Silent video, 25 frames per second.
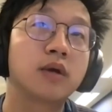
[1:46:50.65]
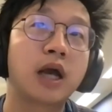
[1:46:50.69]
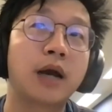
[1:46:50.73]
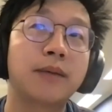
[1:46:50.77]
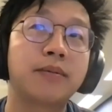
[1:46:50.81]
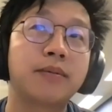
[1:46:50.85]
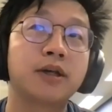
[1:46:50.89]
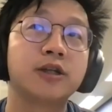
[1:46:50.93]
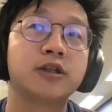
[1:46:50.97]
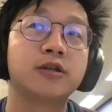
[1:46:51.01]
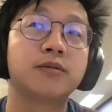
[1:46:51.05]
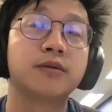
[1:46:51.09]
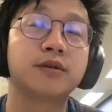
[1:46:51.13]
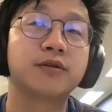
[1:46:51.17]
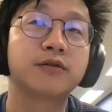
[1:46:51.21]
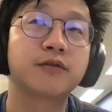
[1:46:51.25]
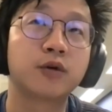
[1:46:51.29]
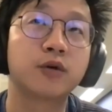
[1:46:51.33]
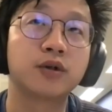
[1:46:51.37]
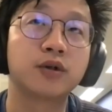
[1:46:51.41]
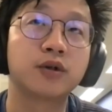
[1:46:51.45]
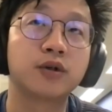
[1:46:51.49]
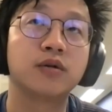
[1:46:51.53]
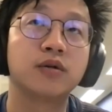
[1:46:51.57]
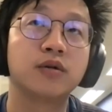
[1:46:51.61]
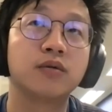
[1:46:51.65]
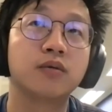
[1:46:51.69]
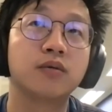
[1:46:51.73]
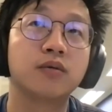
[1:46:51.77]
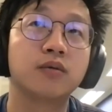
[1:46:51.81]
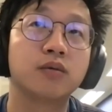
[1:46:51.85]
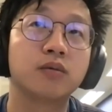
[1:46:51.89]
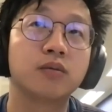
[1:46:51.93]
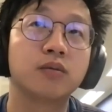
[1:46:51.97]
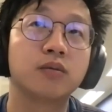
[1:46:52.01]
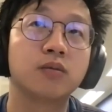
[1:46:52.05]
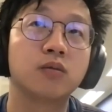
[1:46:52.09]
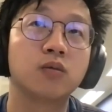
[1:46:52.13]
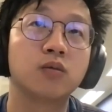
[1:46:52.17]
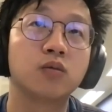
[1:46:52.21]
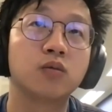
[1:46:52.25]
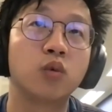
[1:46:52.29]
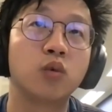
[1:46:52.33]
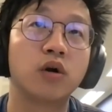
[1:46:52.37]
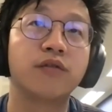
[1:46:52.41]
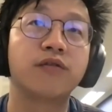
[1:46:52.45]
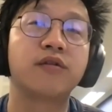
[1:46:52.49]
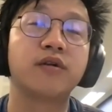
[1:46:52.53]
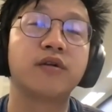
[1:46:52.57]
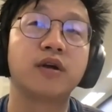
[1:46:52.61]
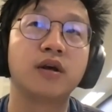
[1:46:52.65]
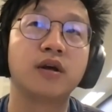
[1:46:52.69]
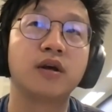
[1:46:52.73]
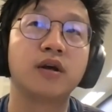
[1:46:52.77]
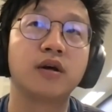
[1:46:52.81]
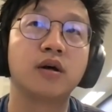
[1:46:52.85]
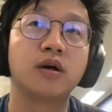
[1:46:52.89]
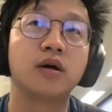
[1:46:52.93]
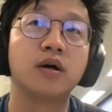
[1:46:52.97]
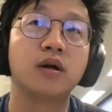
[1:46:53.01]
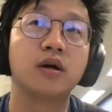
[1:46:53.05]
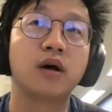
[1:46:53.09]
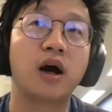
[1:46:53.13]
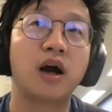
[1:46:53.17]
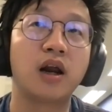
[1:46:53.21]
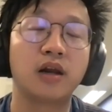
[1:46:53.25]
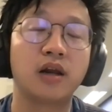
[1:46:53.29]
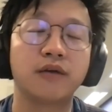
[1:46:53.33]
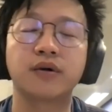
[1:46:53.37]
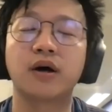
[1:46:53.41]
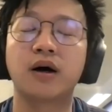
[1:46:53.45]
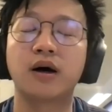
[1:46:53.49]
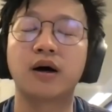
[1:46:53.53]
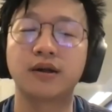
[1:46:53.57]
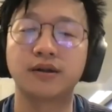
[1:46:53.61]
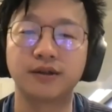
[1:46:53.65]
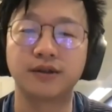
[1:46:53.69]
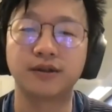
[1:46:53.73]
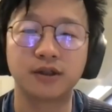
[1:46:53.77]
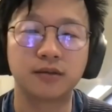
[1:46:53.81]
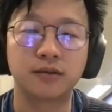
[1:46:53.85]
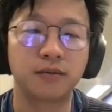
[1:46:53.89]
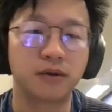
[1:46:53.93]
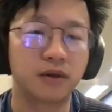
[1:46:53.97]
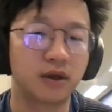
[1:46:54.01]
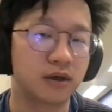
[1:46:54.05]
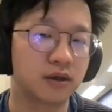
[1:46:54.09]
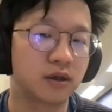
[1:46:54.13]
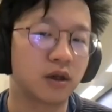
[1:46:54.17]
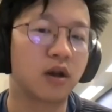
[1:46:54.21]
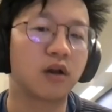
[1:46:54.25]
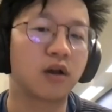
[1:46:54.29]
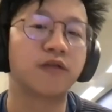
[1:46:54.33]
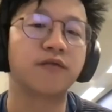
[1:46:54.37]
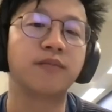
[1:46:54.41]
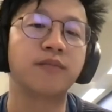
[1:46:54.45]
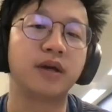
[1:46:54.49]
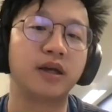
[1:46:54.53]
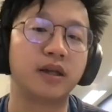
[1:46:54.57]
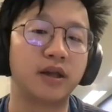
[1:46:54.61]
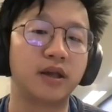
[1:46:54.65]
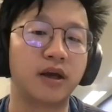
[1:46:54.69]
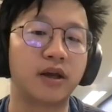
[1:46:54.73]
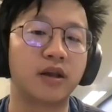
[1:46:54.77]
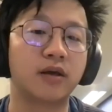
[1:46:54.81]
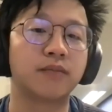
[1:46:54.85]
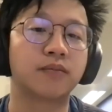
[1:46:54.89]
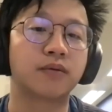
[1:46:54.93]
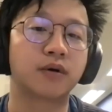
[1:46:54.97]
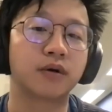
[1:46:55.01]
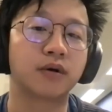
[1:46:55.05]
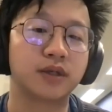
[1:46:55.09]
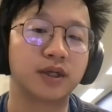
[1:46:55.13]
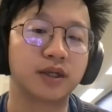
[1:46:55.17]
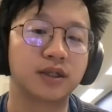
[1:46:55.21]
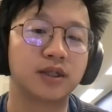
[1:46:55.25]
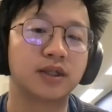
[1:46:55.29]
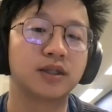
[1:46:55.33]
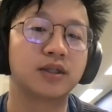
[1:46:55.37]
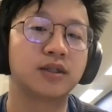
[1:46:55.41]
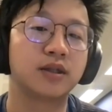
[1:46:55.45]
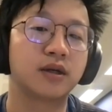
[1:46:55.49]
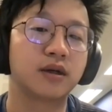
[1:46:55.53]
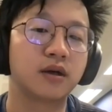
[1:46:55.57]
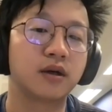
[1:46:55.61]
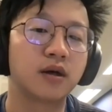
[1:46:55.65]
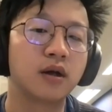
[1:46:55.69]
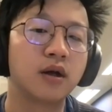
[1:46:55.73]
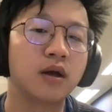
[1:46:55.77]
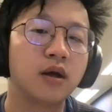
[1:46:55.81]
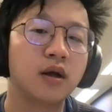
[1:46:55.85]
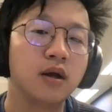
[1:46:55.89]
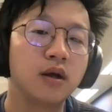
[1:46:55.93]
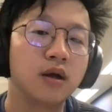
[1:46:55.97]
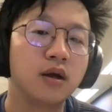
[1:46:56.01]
capitalism is of course one of the high level causes, but there's a lot of mediating processes there,